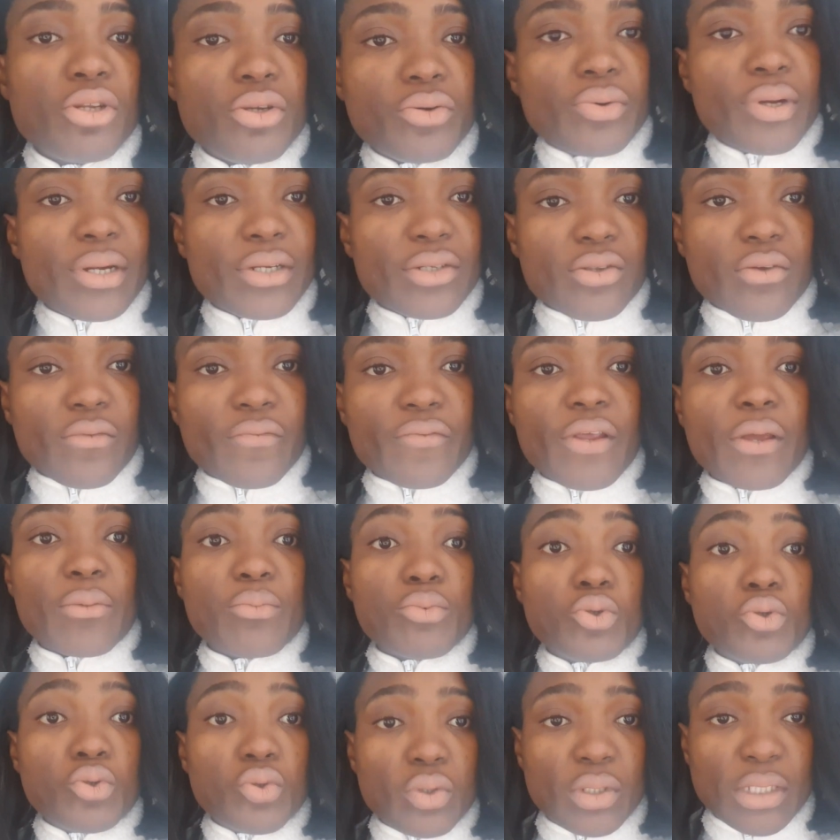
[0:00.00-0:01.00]
the rest of
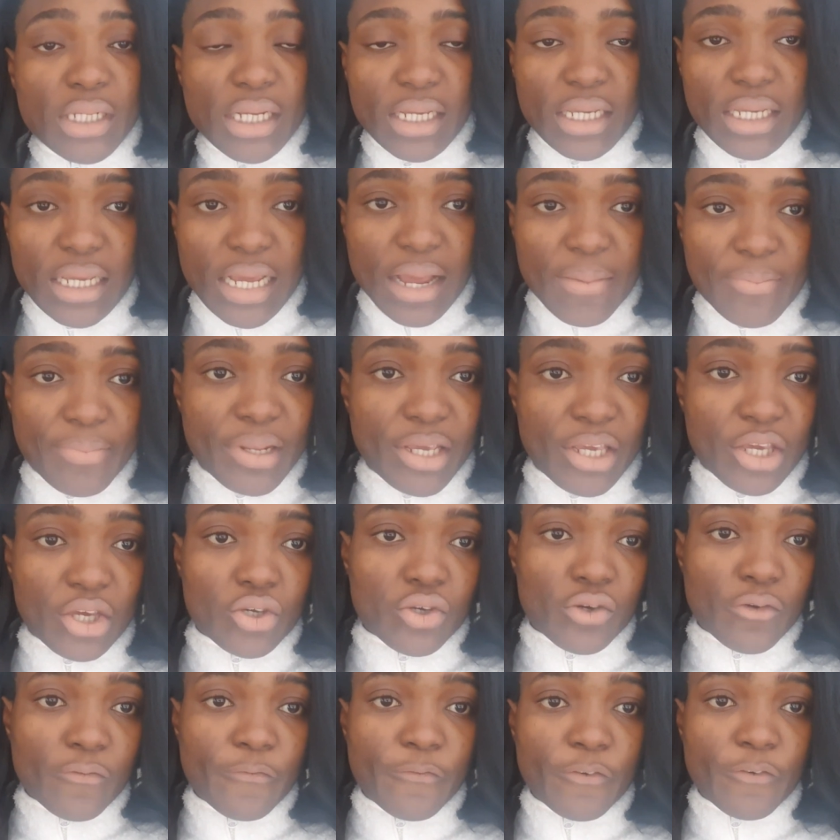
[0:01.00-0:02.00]
them do take
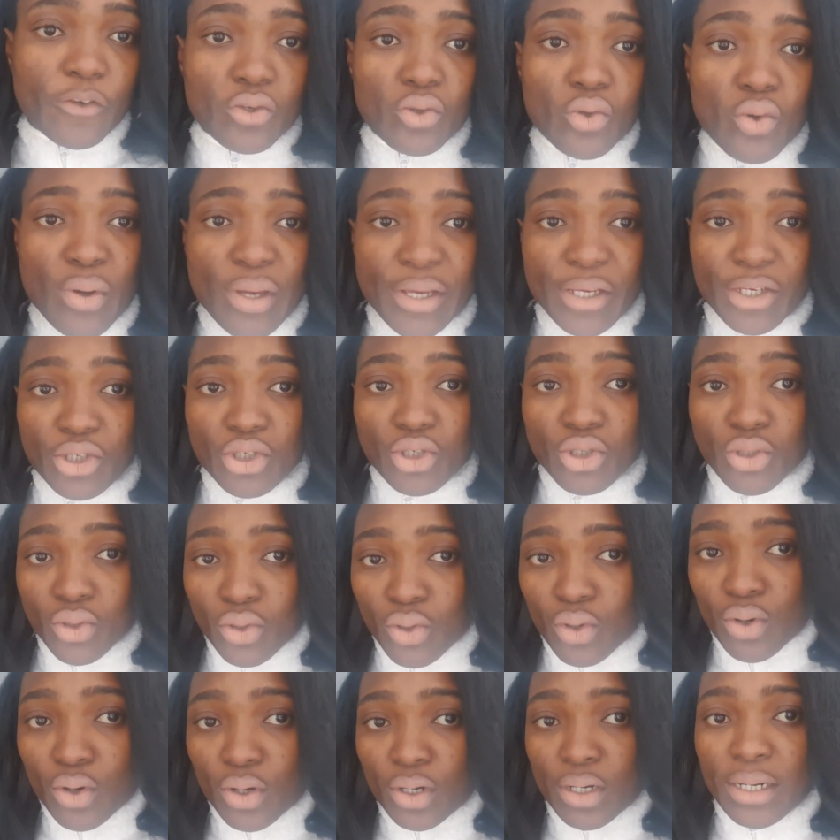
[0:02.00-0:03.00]
application fee. So
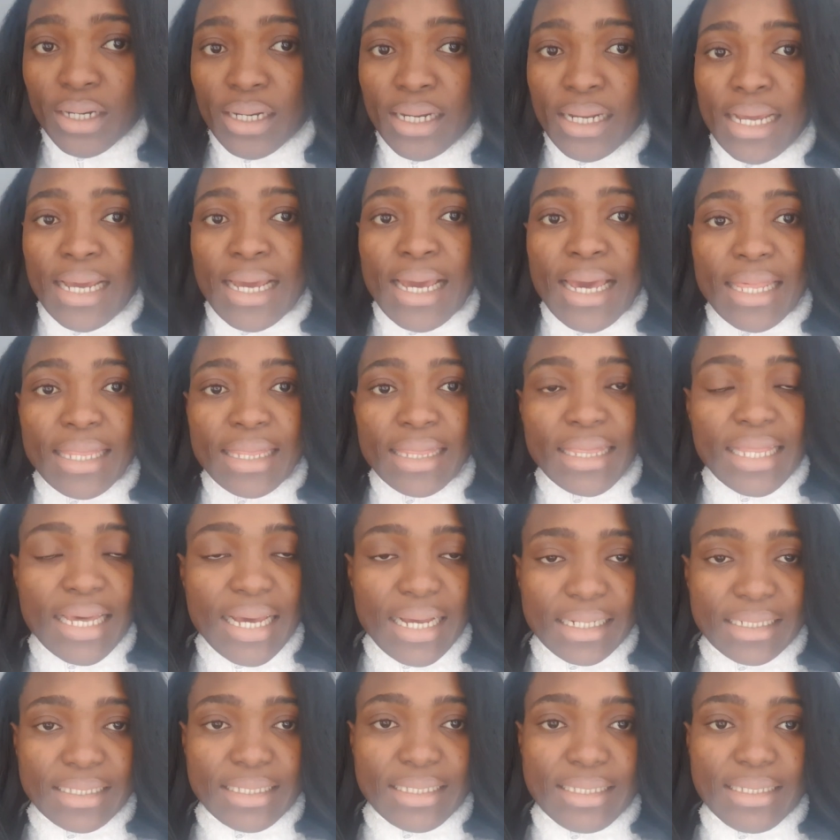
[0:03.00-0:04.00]
ensure
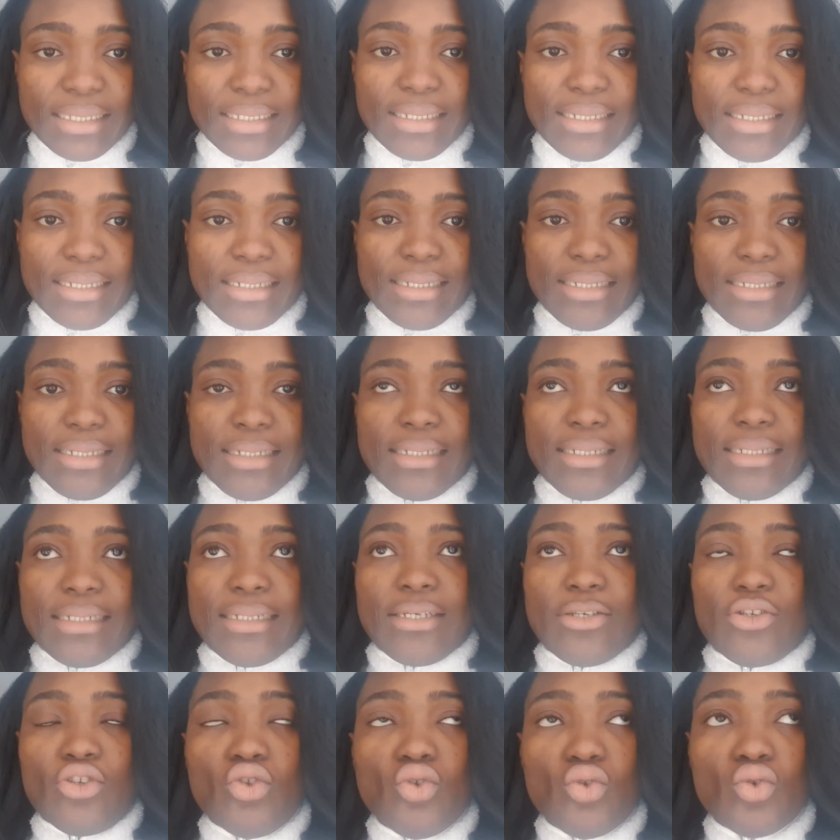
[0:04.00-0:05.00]
that
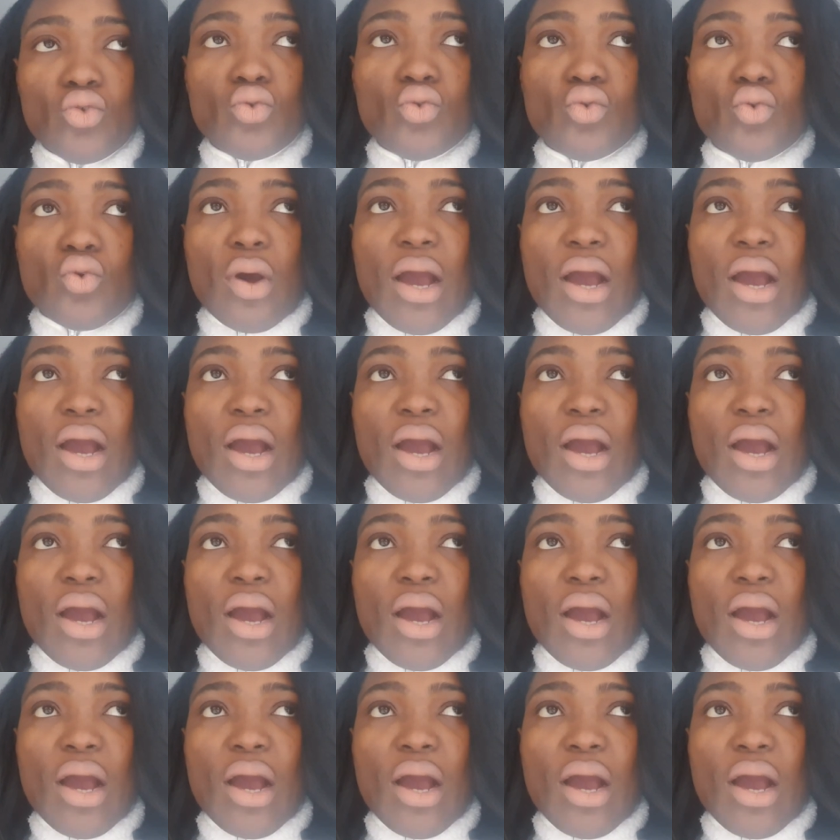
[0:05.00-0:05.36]
you